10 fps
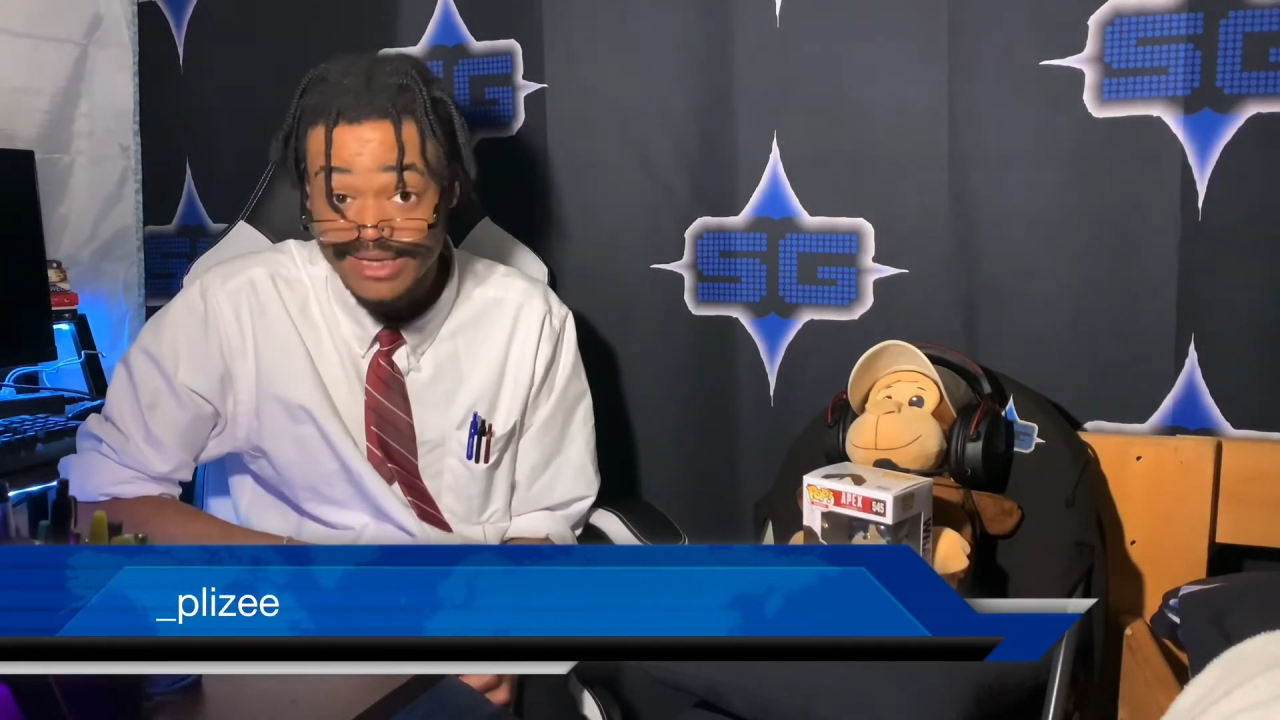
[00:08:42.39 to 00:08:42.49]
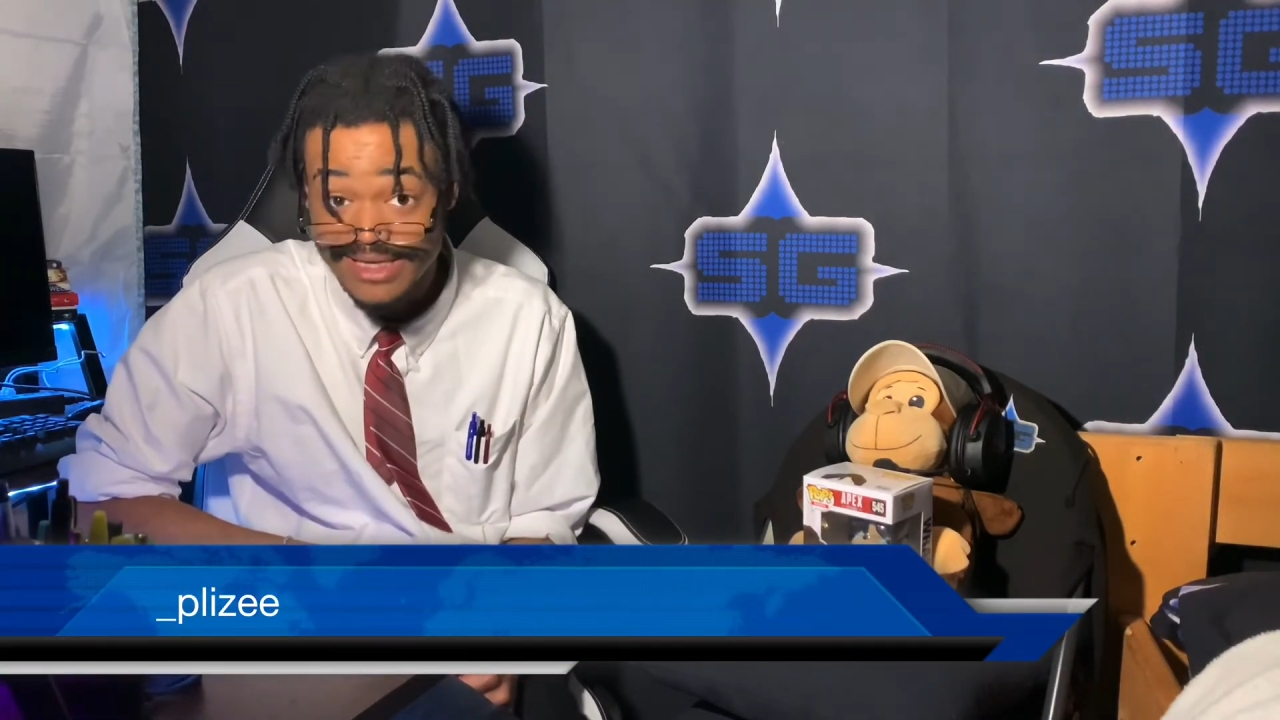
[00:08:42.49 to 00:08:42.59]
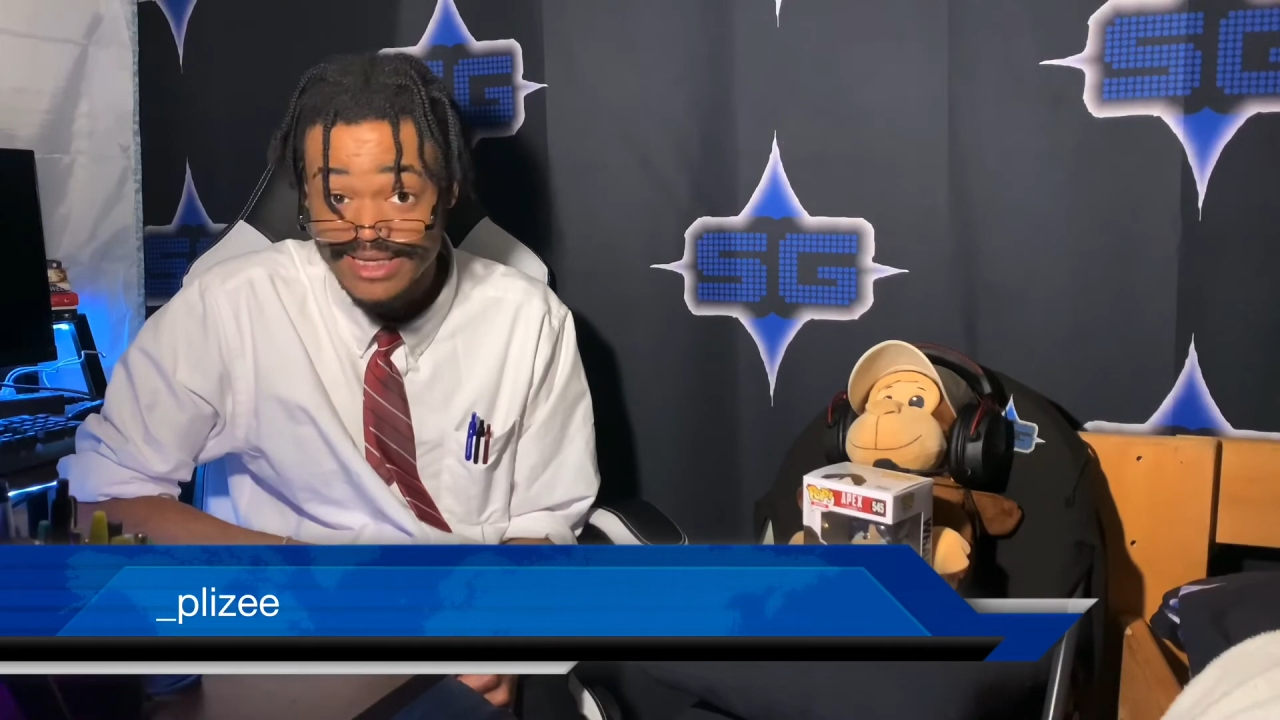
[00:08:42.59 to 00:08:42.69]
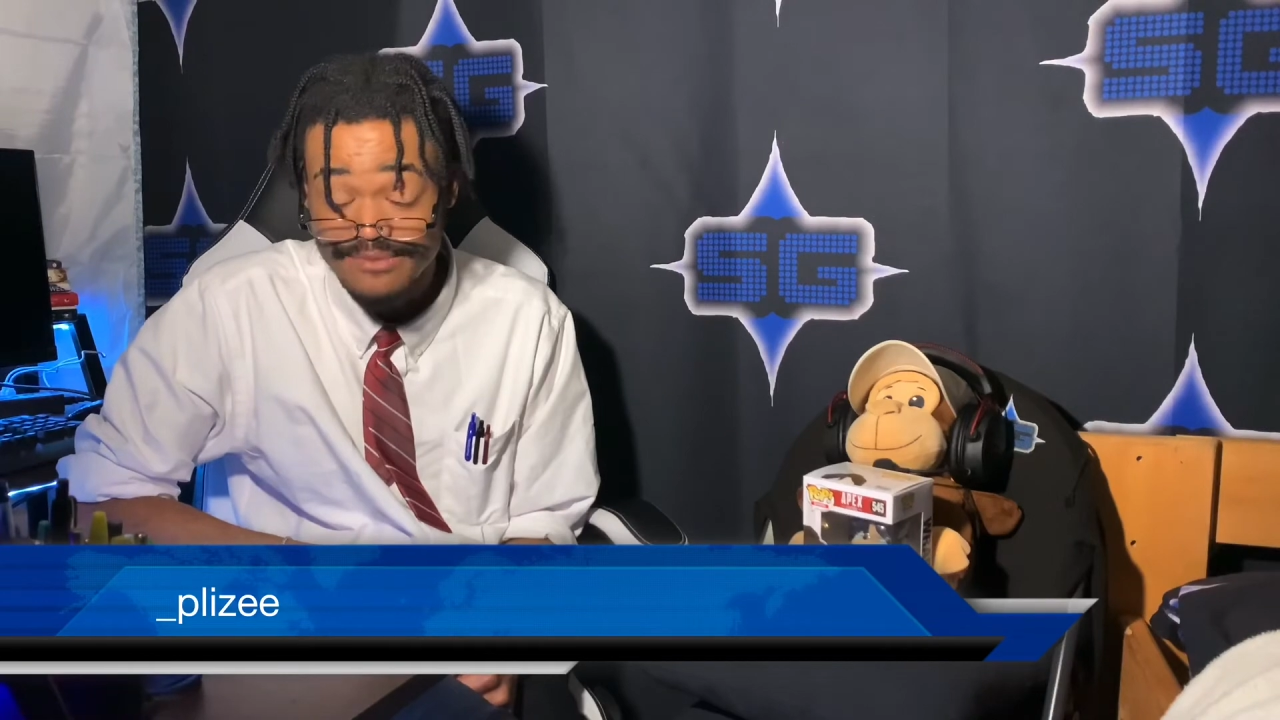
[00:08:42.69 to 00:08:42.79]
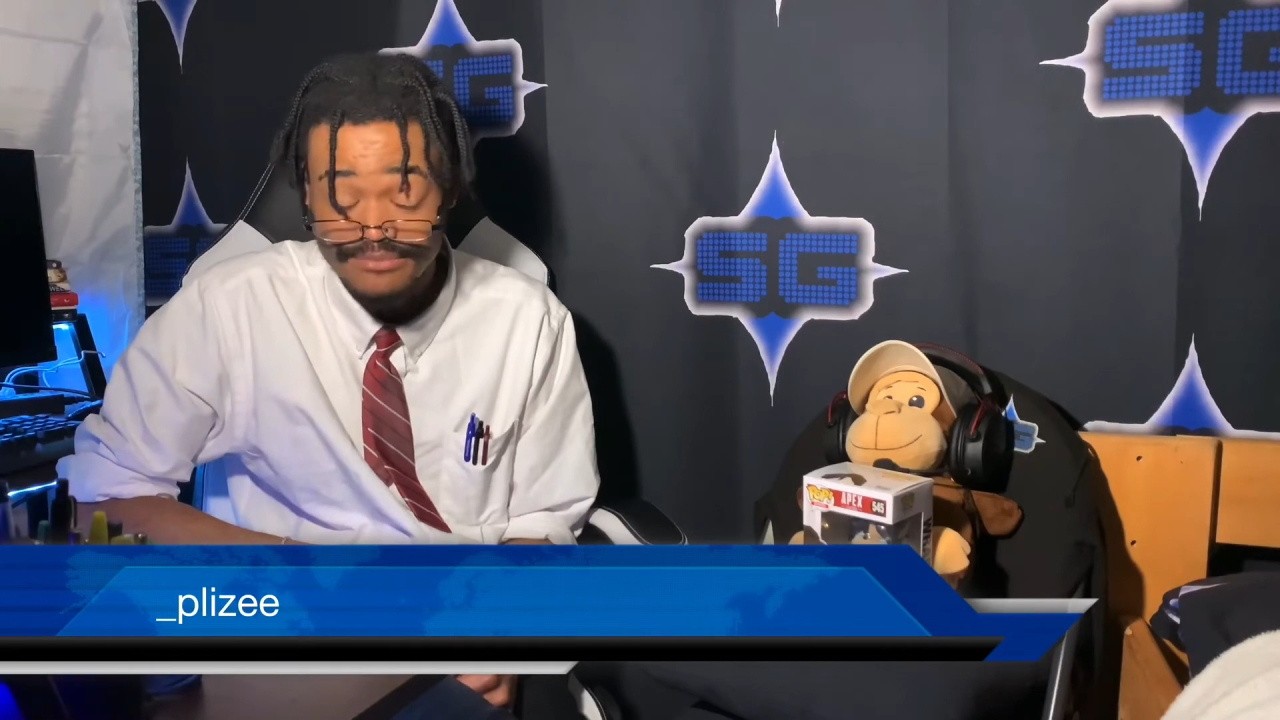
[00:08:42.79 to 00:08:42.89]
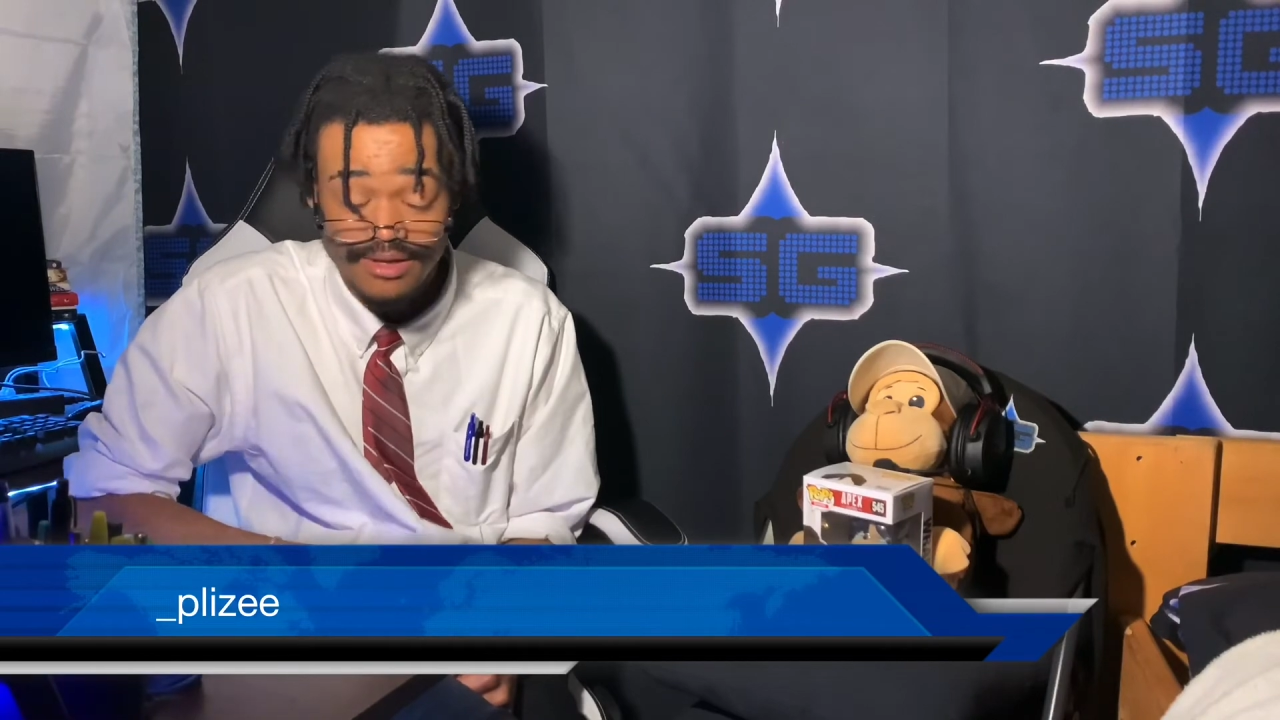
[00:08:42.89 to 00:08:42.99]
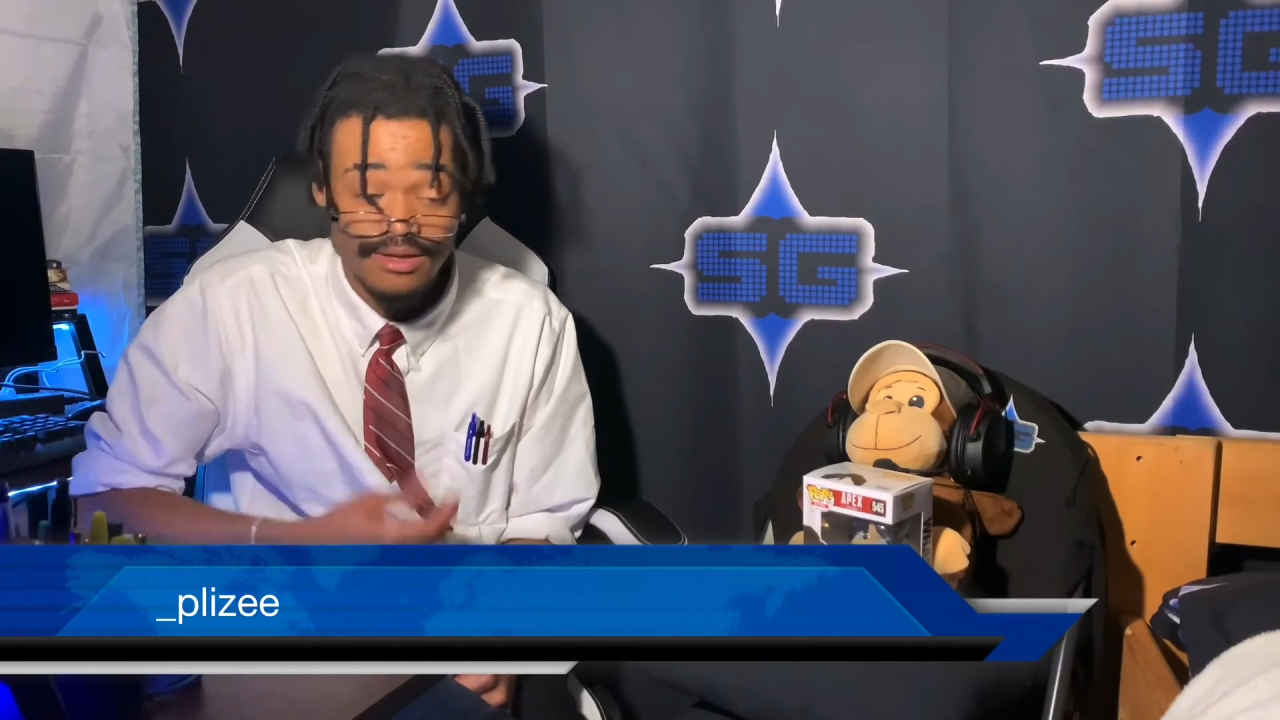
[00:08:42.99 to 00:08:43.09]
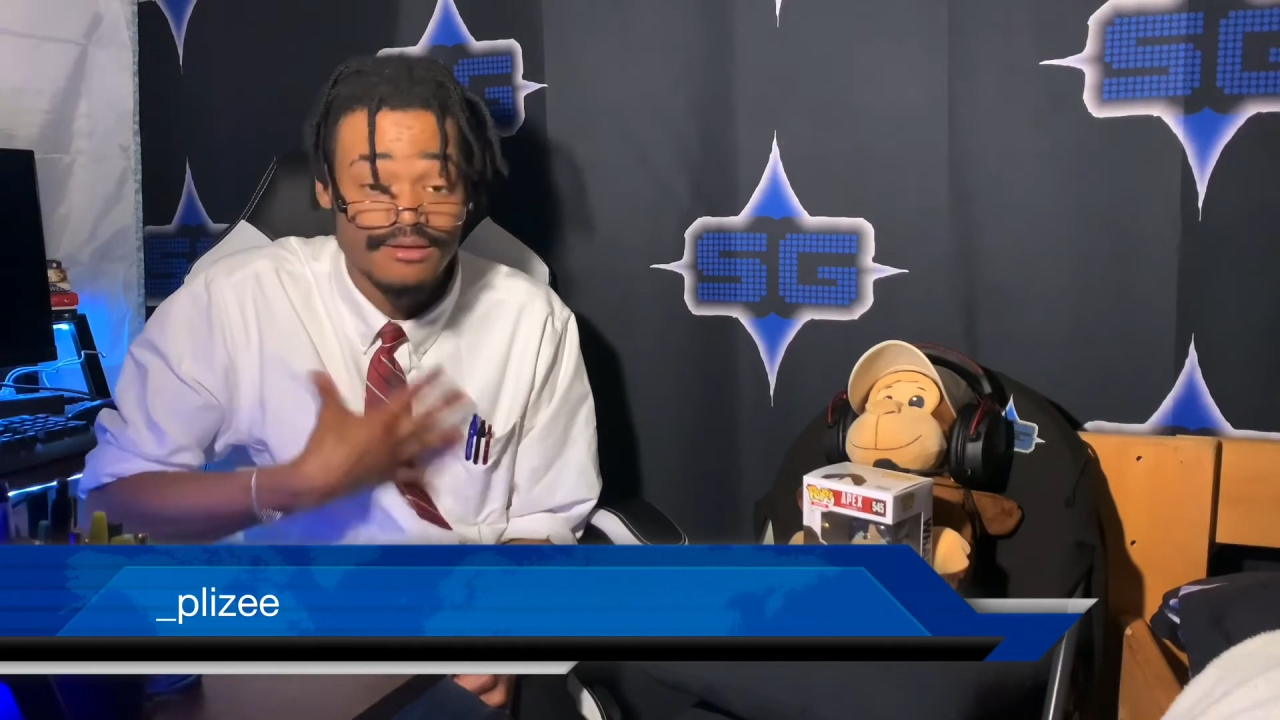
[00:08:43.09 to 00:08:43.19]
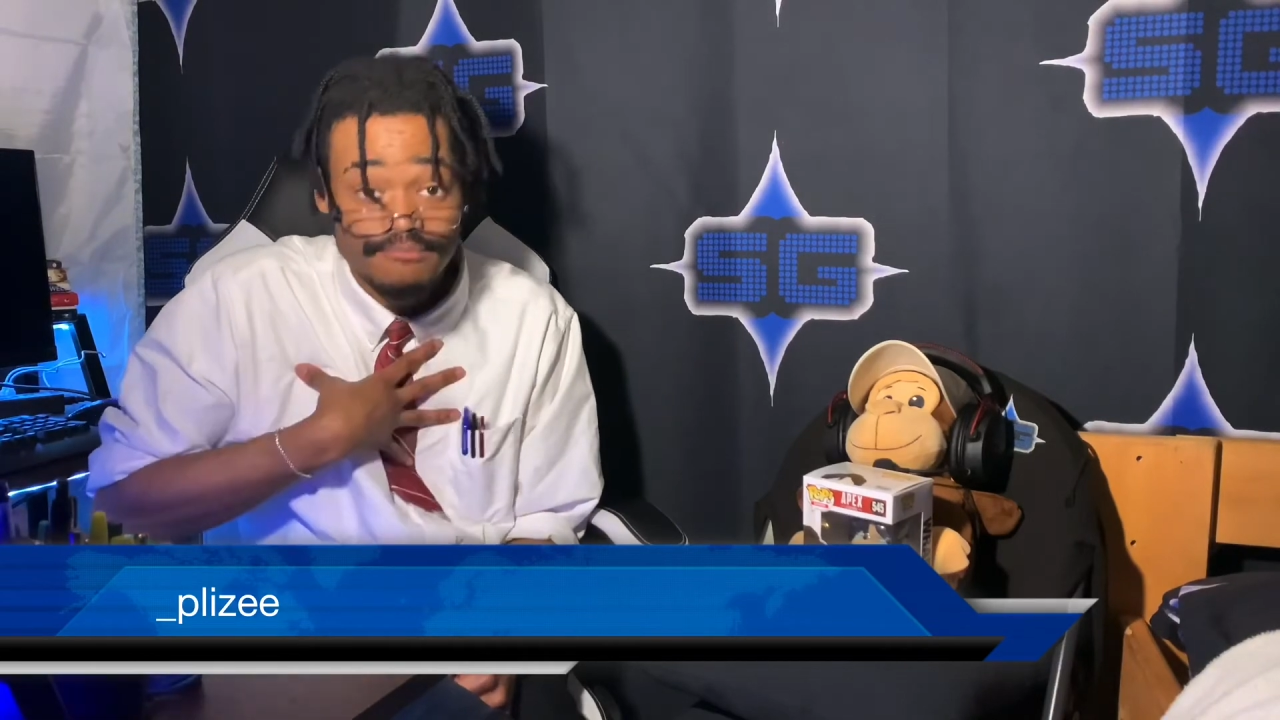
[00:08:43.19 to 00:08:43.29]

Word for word: Peasy.